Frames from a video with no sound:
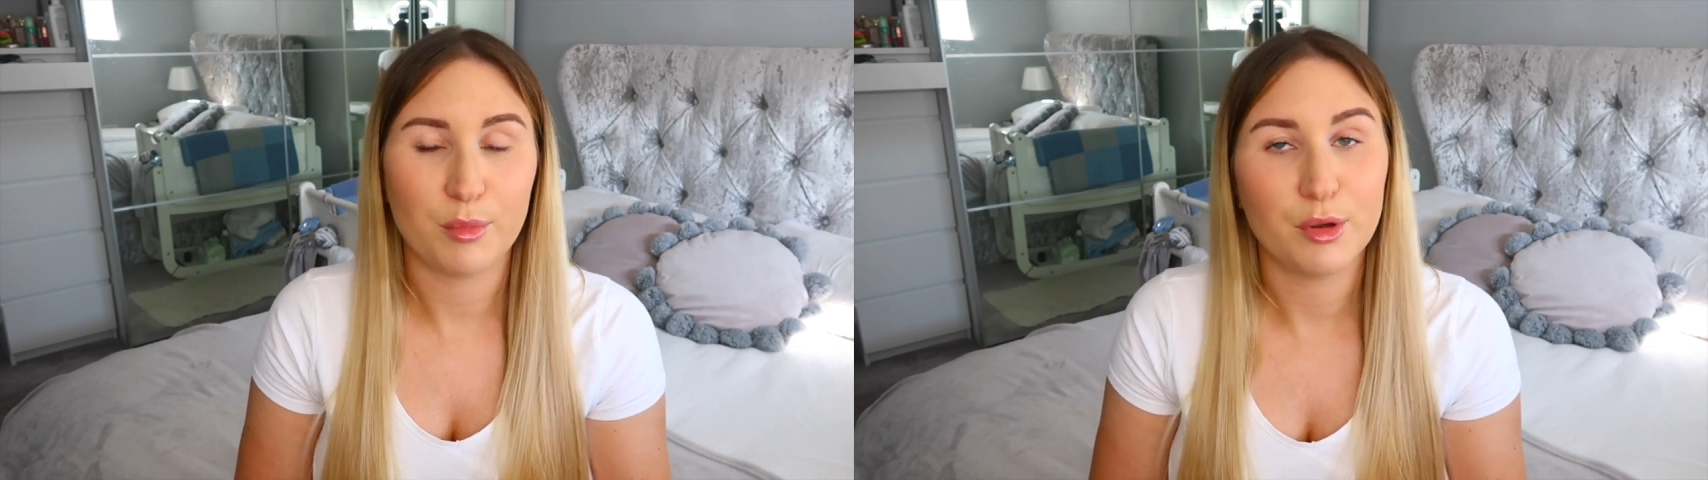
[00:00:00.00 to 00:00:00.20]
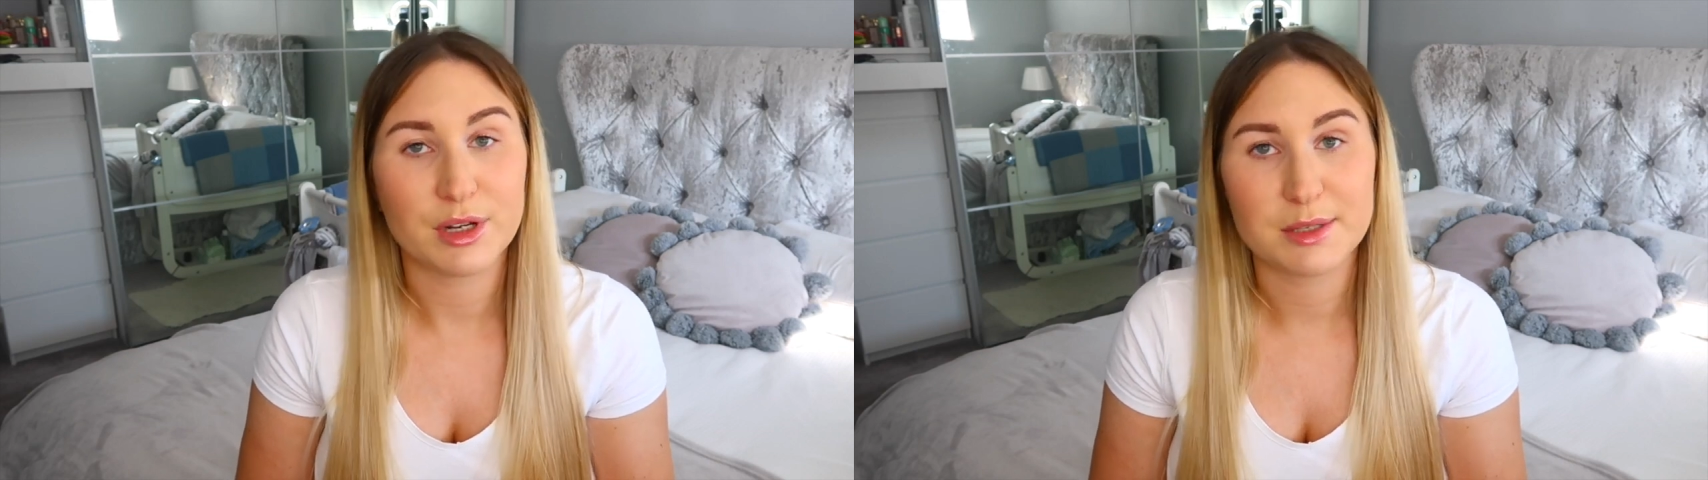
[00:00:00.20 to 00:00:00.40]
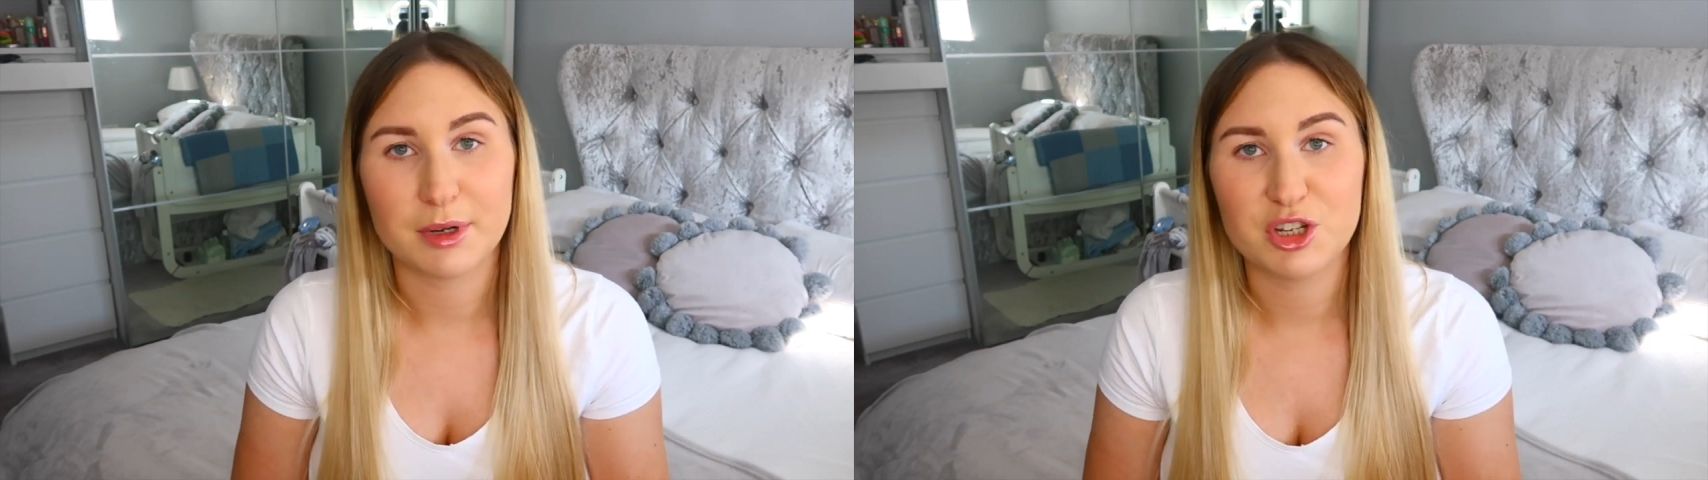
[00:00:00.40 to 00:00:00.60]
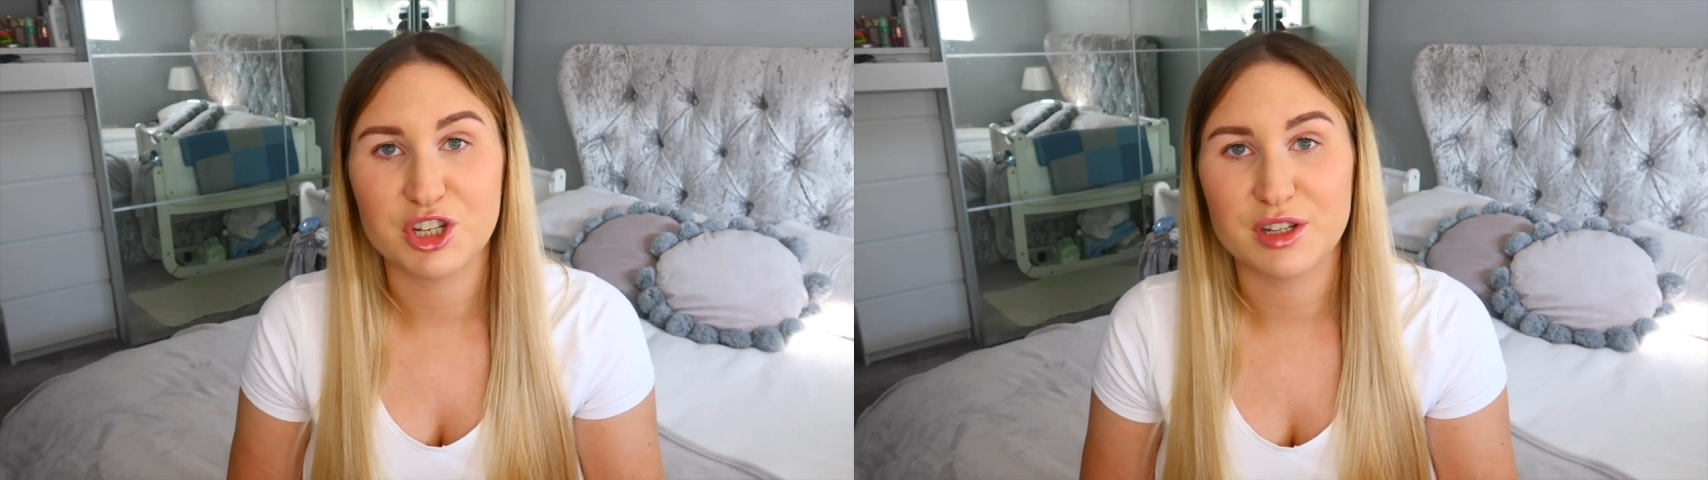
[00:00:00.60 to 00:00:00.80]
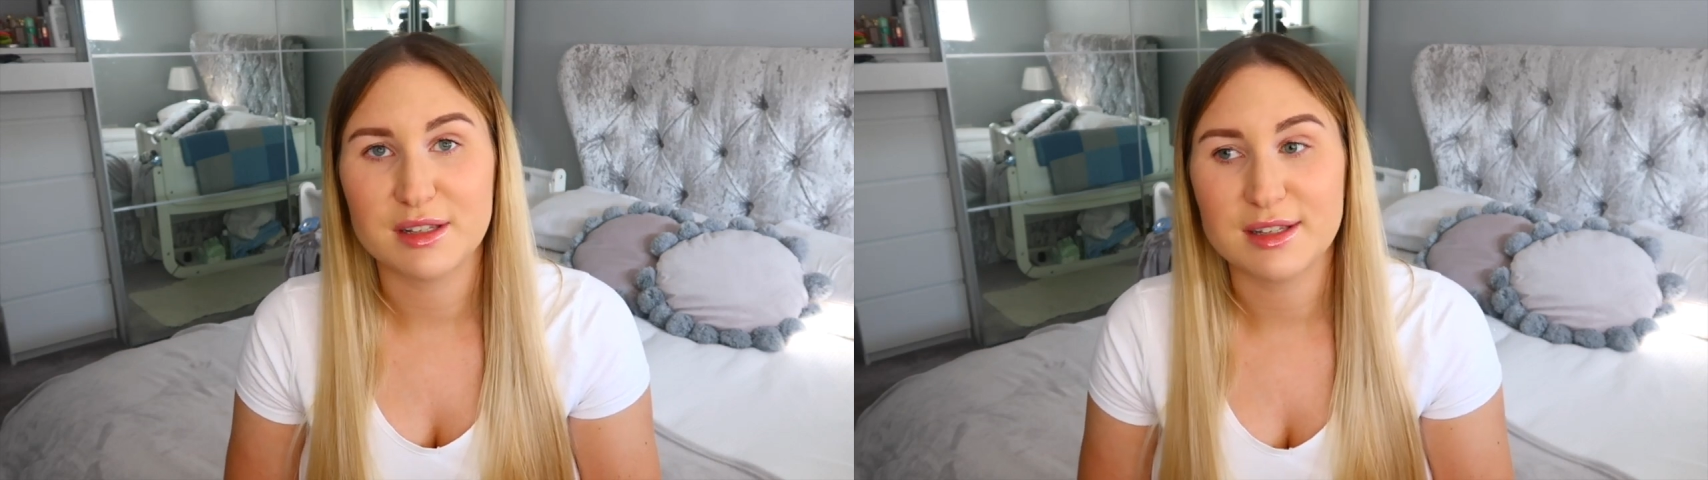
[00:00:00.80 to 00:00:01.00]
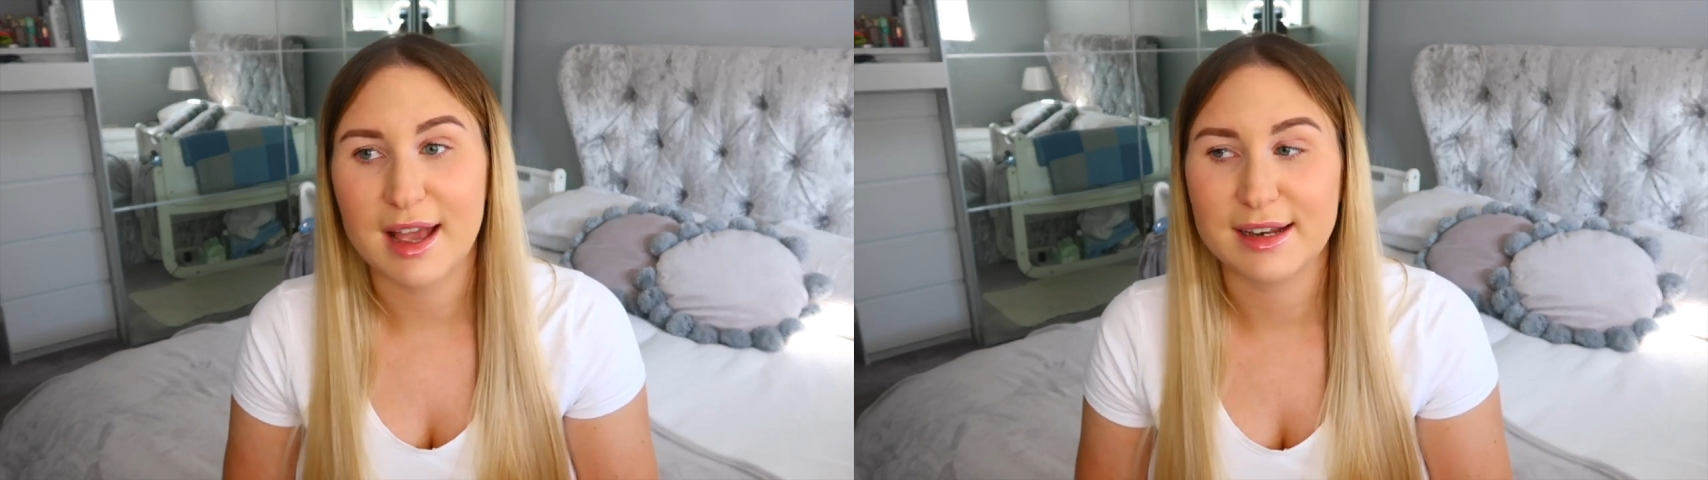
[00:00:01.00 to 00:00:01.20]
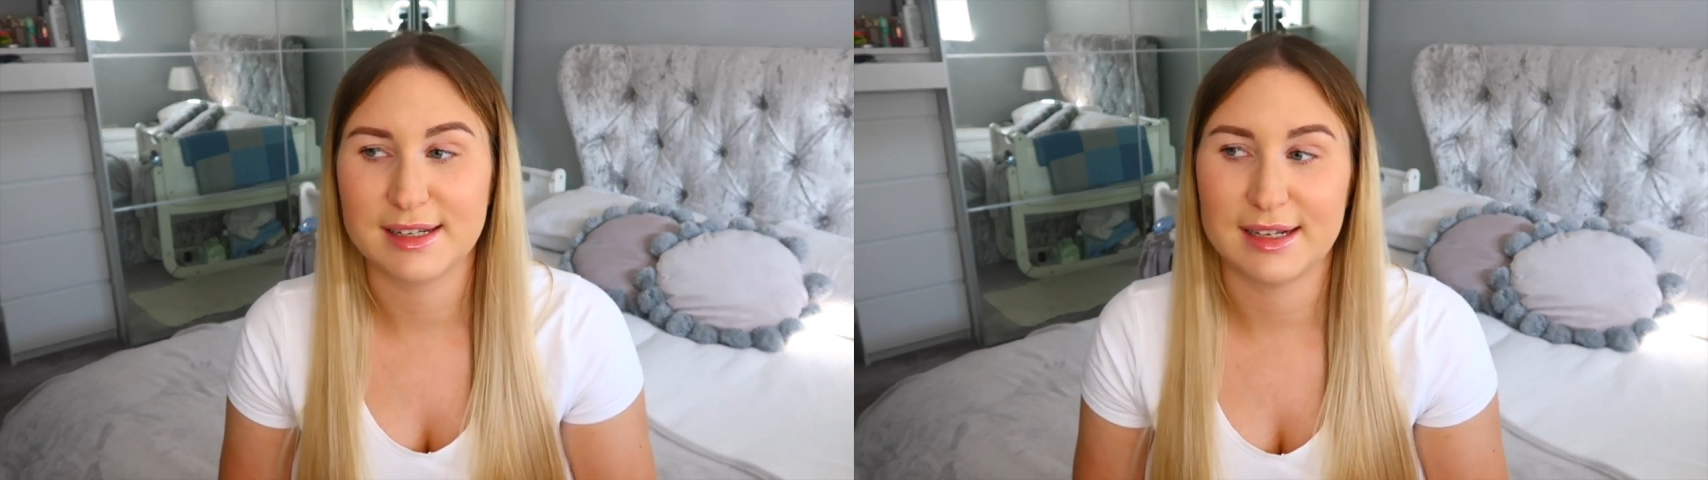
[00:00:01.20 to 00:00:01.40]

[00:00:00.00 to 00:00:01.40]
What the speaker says: poo explosions and